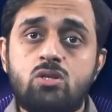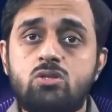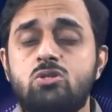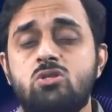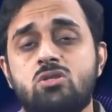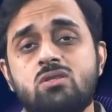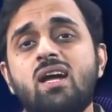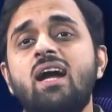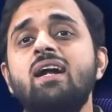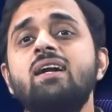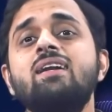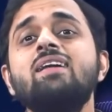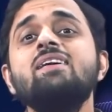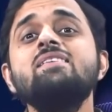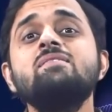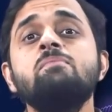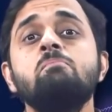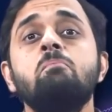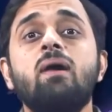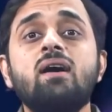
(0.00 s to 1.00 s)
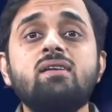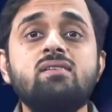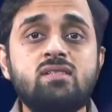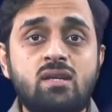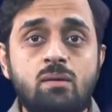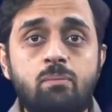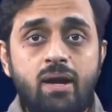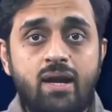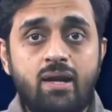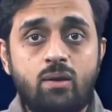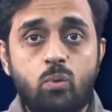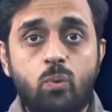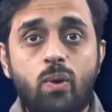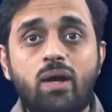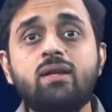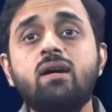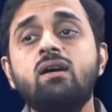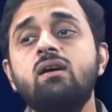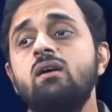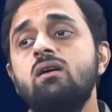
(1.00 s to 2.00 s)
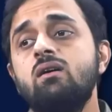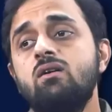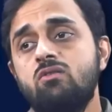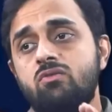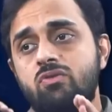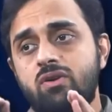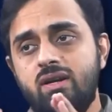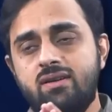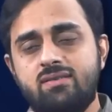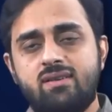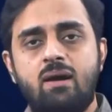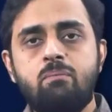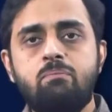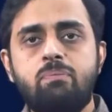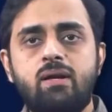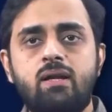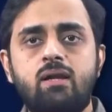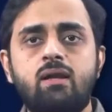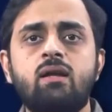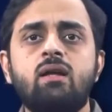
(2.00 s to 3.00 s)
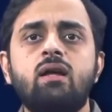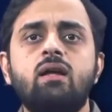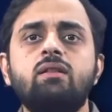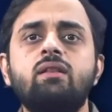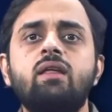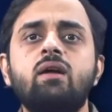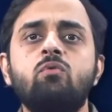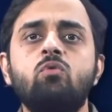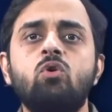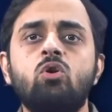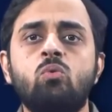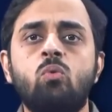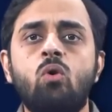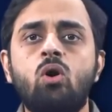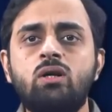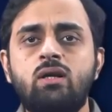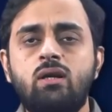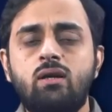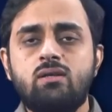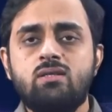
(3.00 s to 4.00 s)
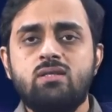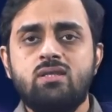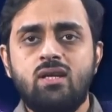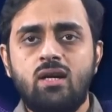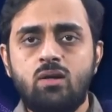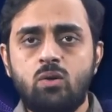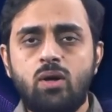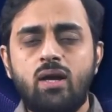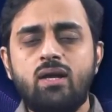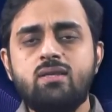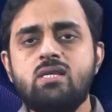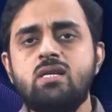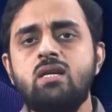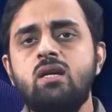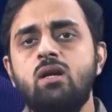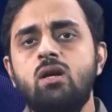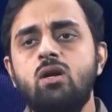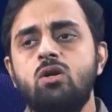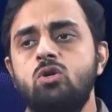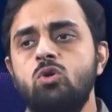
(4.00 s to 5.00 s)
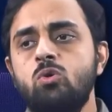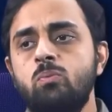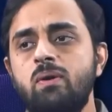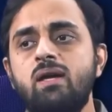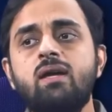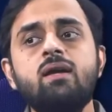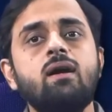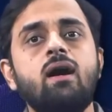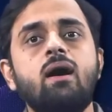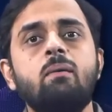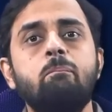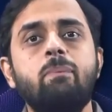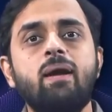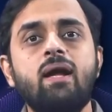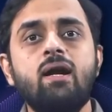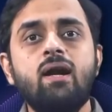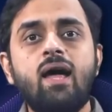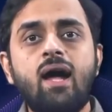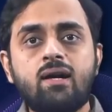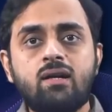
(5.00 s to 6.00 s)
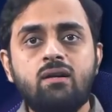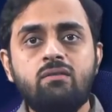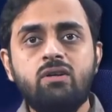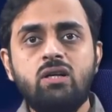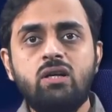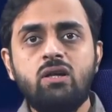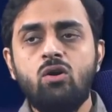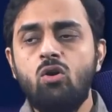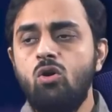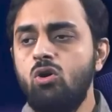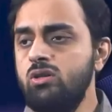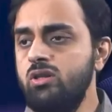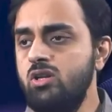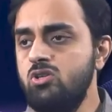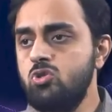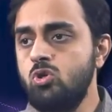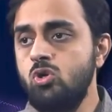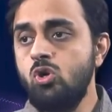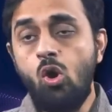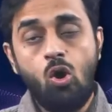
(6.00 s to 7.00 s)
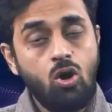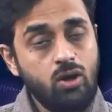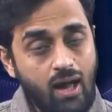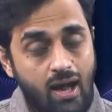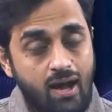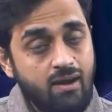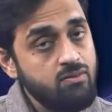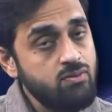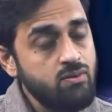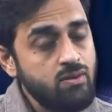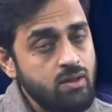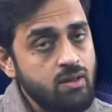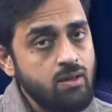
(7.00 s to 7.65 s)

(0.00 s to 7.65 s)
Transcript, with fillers: So societies must debate whether, for example, they would want surrogacy to be a paid activity or they should not have